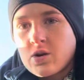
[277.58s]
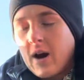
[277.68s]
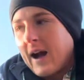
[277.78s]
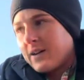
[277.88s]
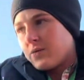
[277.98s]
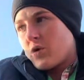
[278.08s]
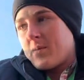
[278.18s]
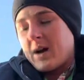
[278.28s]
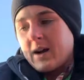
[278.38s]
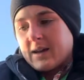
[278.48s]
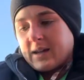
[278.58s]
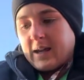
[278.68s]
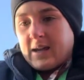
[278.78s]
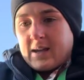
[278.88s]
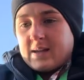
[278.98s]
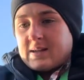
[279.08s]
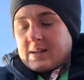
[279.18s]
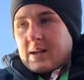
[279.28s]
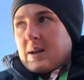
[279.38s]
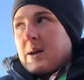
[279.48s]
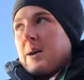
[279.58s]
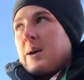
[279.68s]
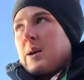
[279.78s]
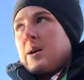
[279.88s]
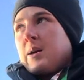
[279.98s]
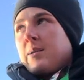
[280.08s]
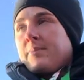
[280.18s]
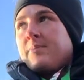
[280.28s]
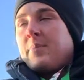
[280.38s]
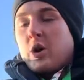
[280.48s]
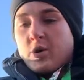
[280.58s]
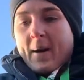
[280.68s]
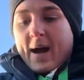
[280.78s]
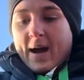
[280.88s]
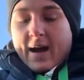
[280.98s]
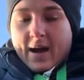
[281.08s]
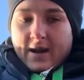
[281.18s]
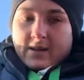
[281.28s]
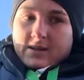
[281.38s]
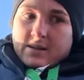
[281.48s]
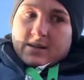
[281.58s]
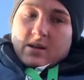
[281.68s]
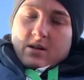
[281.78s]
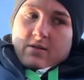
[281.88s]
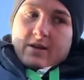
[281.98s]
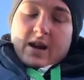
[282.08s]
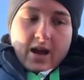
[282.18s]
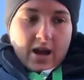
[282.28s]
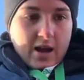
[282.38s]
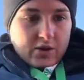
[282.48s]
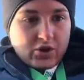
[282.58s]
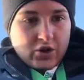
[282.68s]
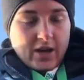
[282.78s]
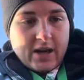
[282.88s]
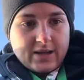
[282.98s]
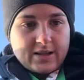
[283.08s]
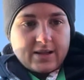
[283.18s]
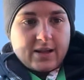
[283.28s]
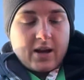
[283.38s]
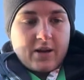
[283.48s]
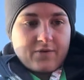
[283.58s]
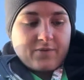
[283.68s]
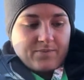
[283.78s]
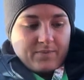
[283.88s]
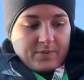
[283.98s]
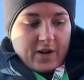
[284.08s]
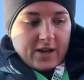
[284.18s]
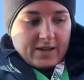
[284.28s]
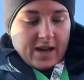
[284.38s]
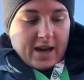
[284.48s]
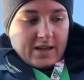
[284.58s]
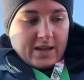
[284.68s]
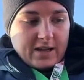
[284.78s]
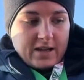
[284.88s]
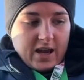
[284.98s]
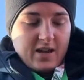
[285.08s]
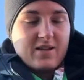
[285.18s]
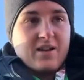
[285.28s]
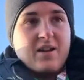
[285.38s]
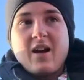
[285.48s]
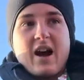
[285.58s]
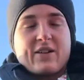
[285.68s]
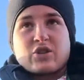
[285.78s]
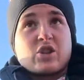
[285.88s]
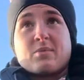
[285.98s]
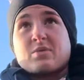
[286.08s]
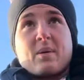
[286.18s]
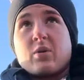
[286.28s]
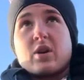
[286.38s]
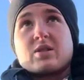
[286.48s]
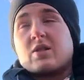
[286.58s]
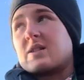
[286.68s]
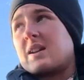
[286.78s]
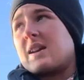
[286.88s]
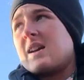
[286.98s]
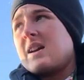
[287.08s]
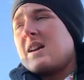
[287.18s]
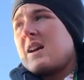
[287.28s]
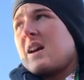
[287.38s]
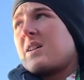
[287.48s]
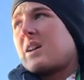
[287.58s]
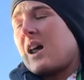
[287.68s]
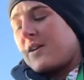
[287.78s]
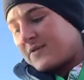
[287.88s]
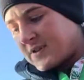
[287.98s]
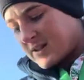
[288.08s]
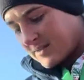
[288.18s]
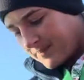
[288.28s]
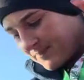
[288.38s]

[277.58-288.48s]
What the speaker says: Got hand warmer, keys, poo bags are in here, treats, first aid in. I've got so much in my pockets, honestly. Gloves,